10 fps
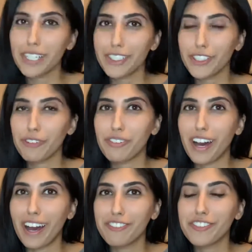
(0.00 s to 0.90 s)
like so
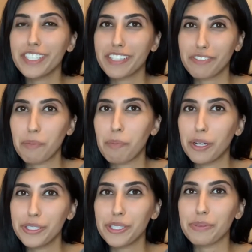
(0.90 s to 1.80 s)
far I haven't really given
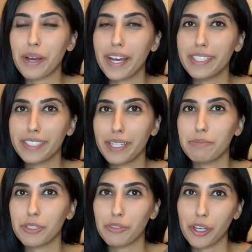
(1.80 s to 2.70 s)
much away in
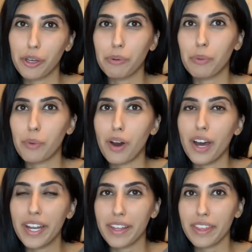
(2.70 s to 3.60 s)
terms of who or
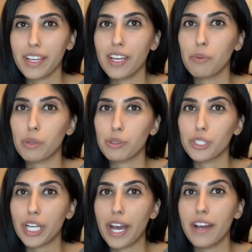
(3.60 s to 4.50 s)
what. And I think I will
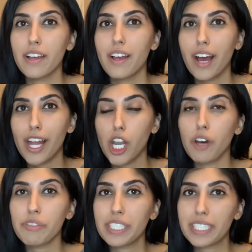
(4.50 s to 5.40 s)
share a lot
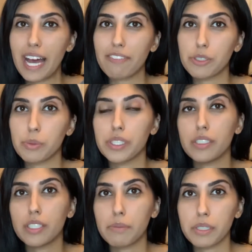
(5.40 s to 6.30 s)
of things afterwards
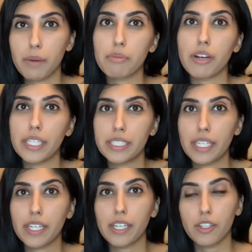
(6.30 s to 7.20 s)
in terms of like
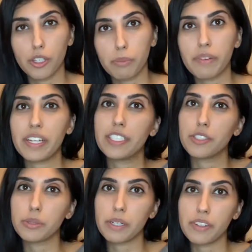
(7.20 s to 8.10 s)
pricing and who my
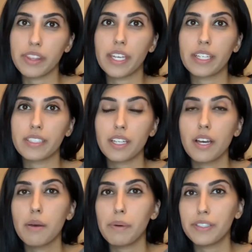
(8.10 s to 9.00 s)
vendors were and things.
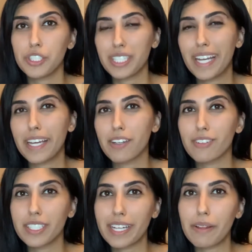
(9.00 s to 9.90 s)
But just later
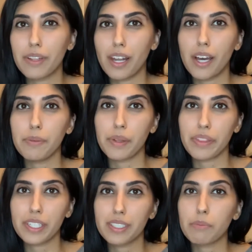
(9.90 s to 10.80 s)
on down the line when
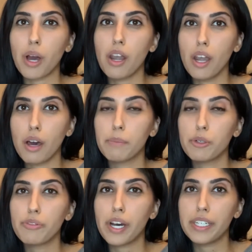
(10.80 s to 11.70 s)
things are a lot
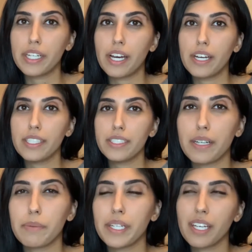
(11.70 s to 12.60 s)
more finalised.
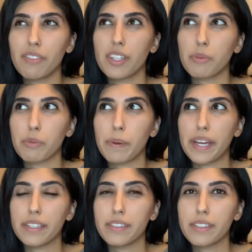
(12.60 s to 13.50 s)
I mean, even though we
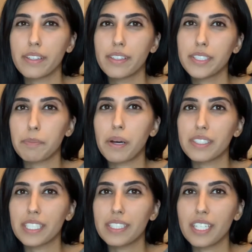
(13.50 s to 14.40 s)
paid
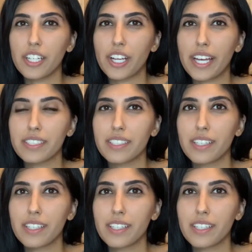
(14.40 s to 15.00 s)
deposits, I guess